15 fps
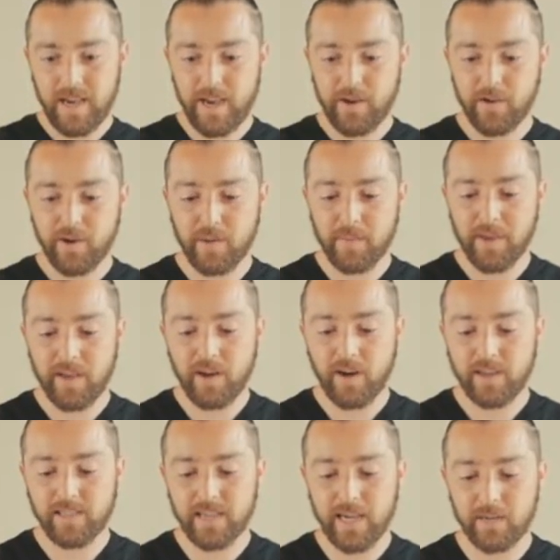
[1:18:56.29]
and you're going to make
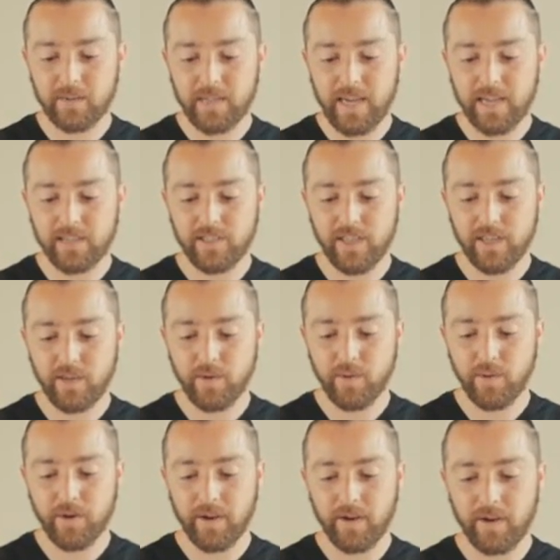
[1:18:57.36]
contact with the edge of that
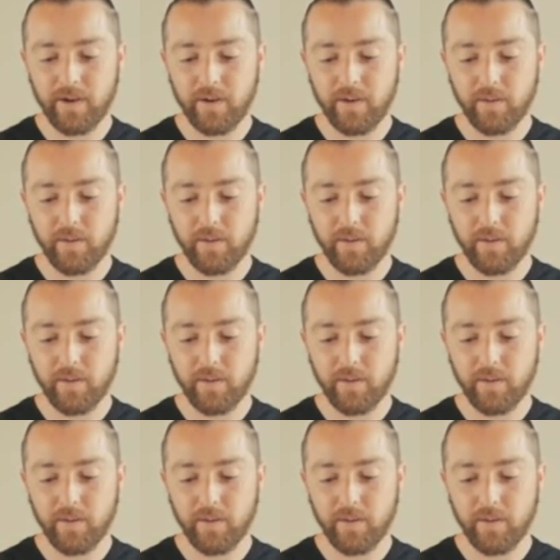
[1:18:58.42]
coin